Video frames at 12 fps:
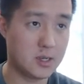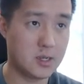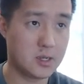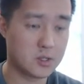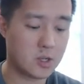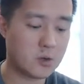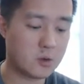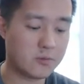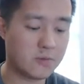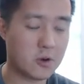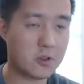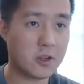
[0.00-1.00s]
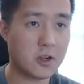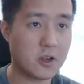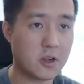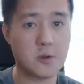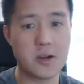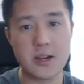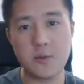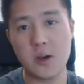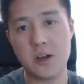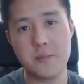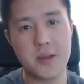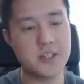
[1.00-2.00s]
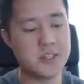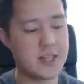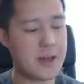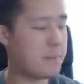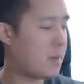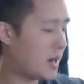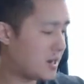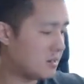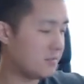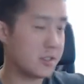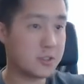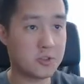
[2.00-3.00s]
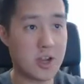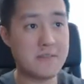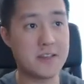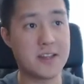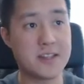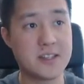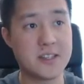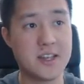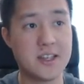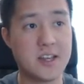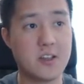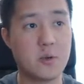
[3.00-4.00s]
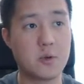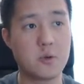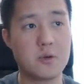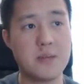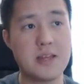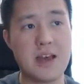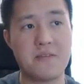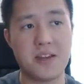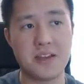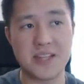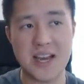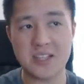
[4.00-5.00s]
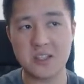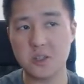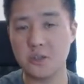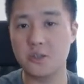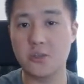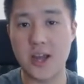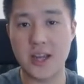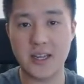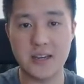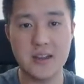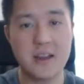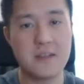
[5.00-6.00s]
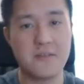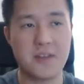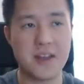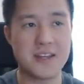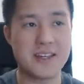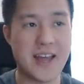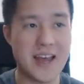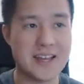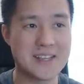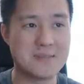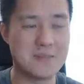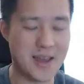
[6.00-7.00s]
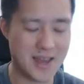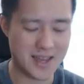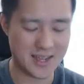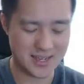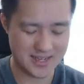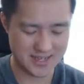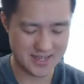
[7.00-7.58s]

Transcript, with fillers: So for the cards that we're hitting, we already mentioned that Pot of Extravagance, and then the other one would be that Fantastical Dragon Phantasme.